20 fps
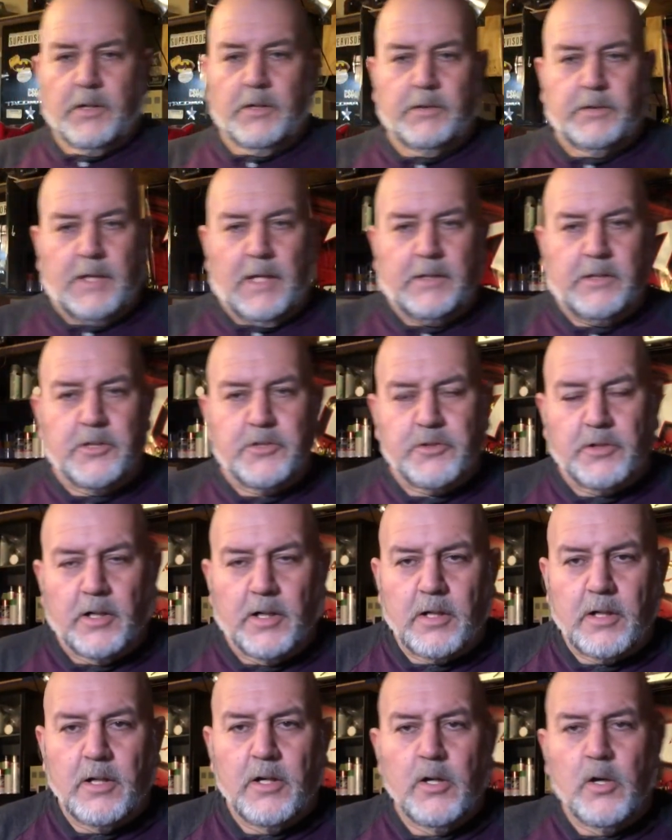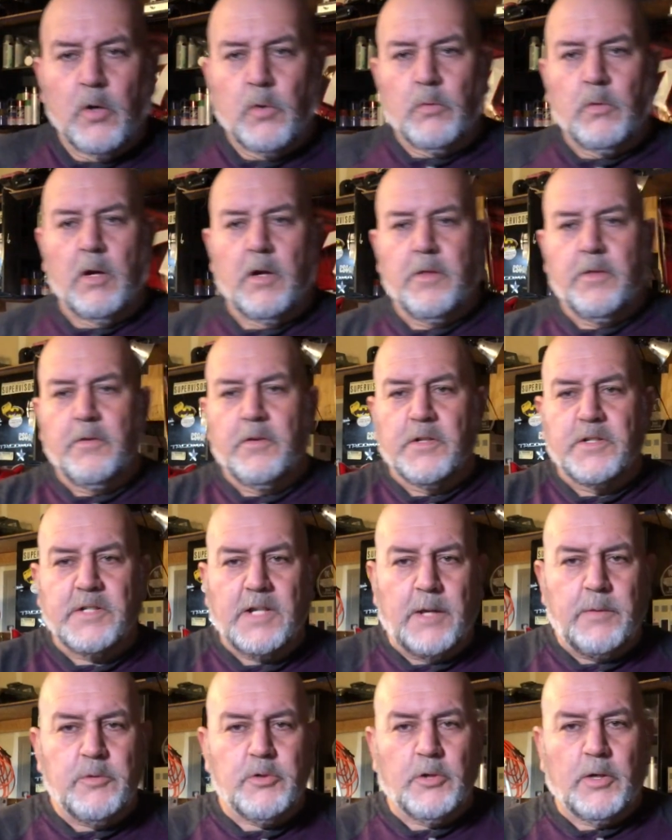take the truck, run it through the
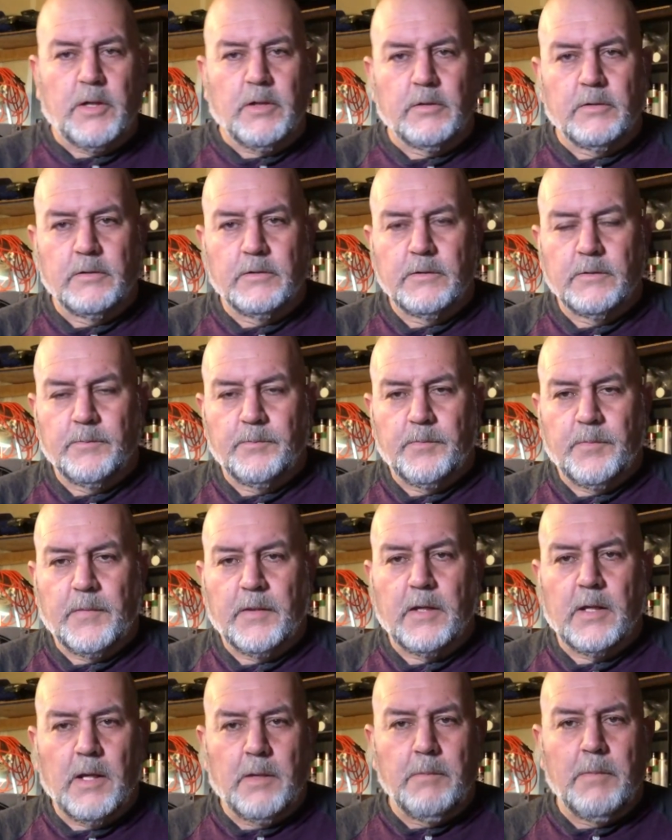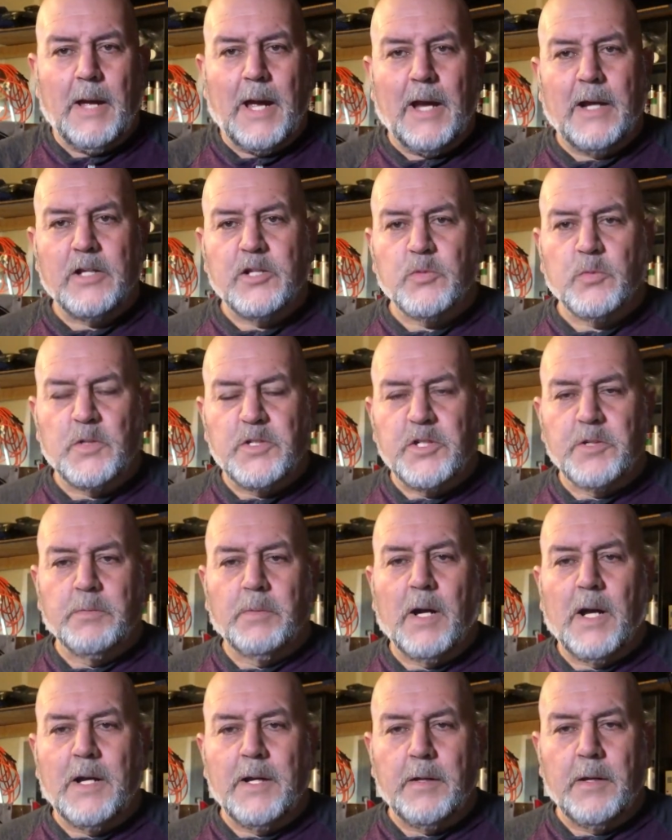same trail, come back, switch your
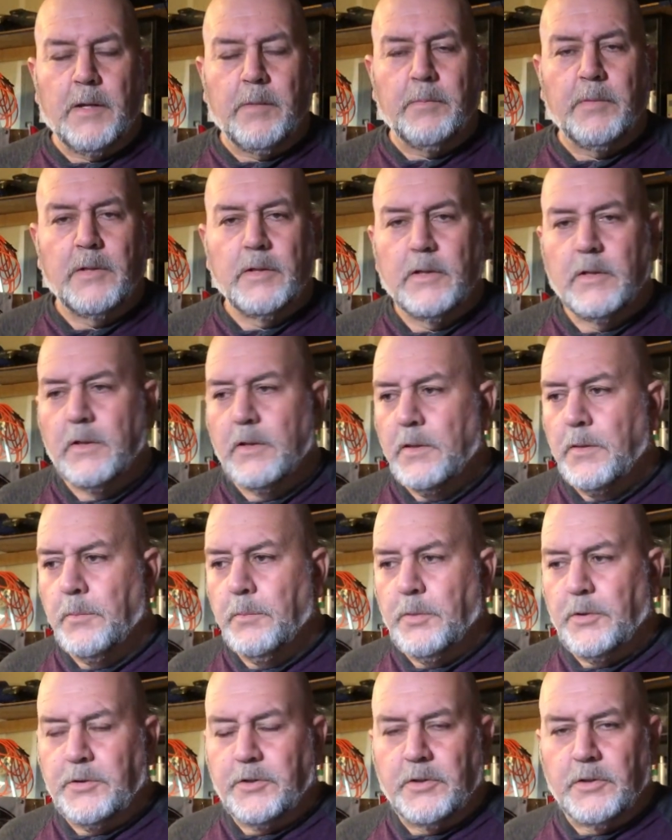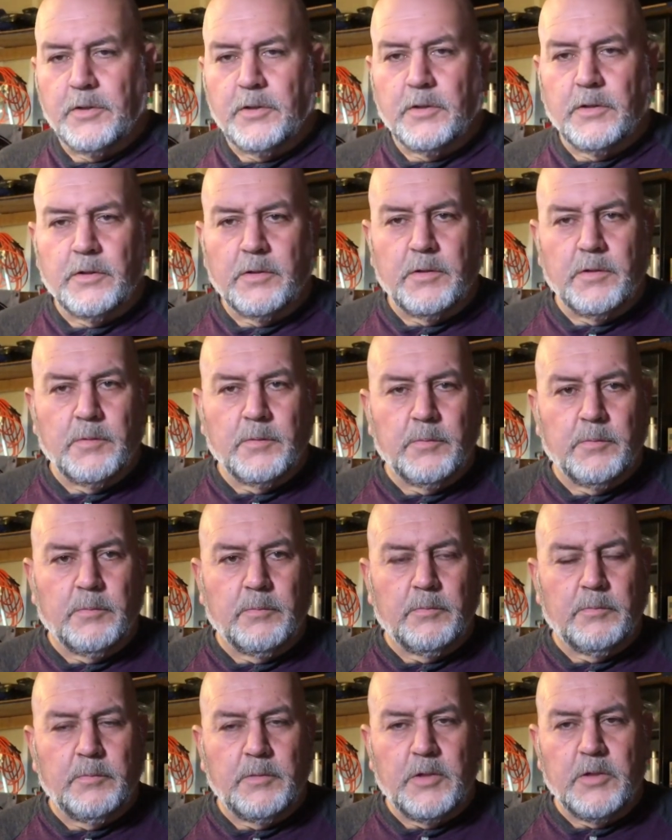body up, put the
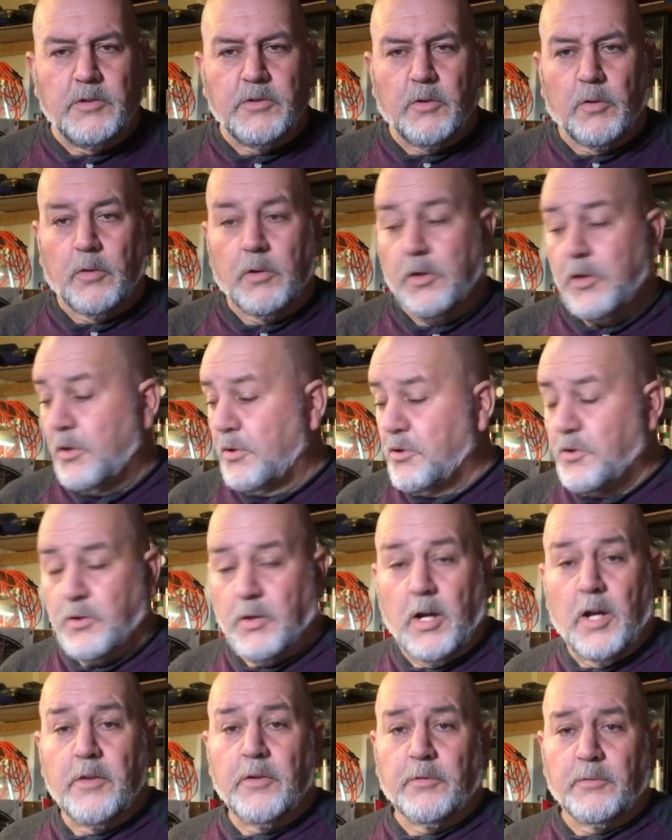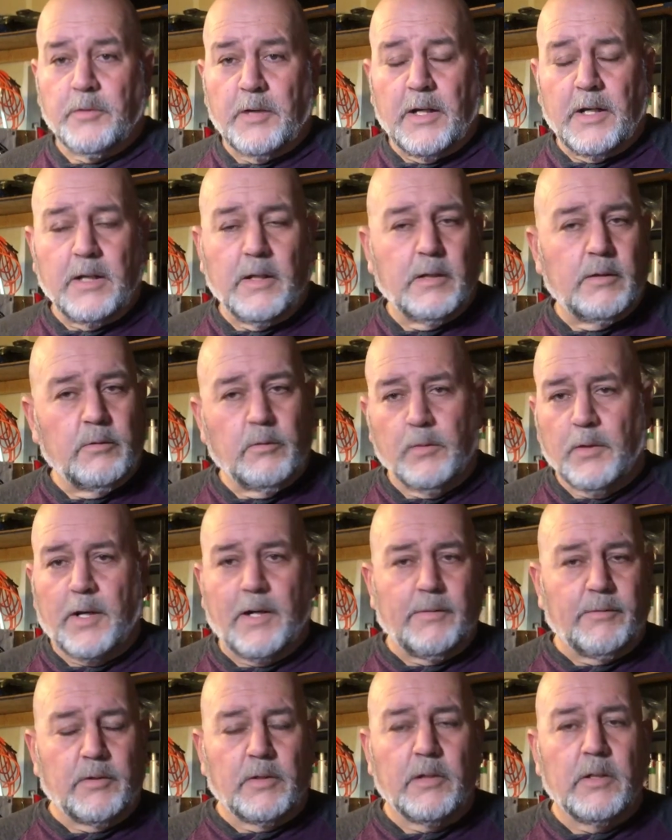you or use your other rig,
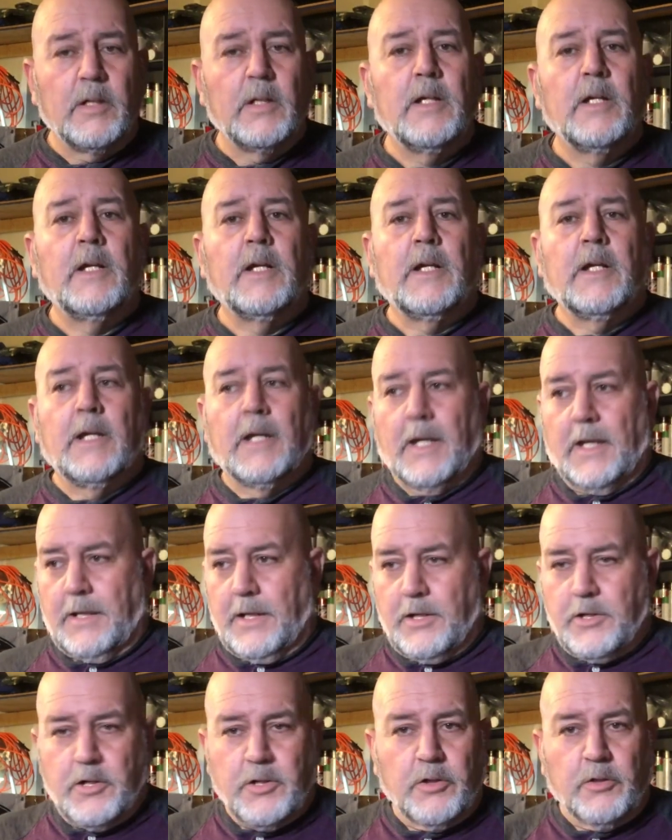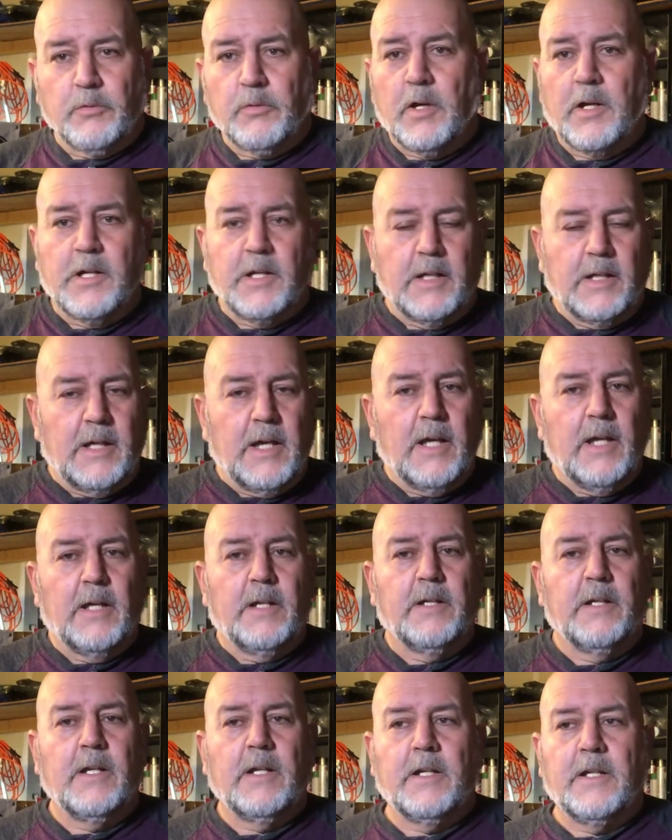whatever, and then you can run it again.
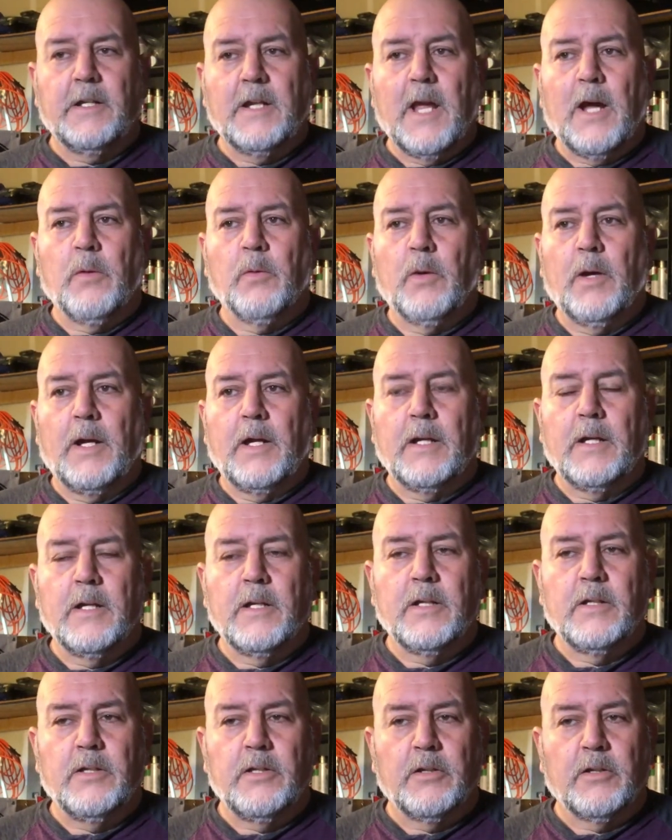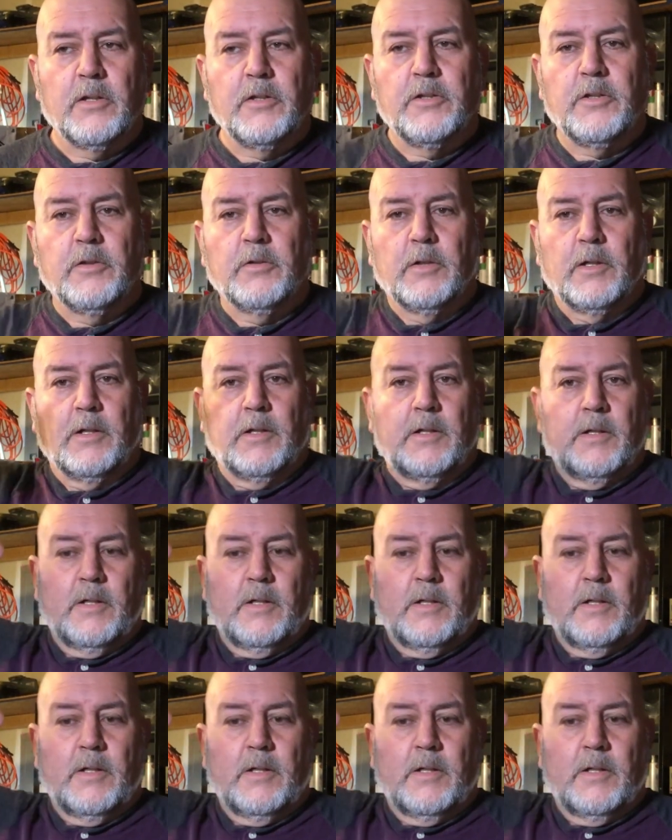And then that way you can do a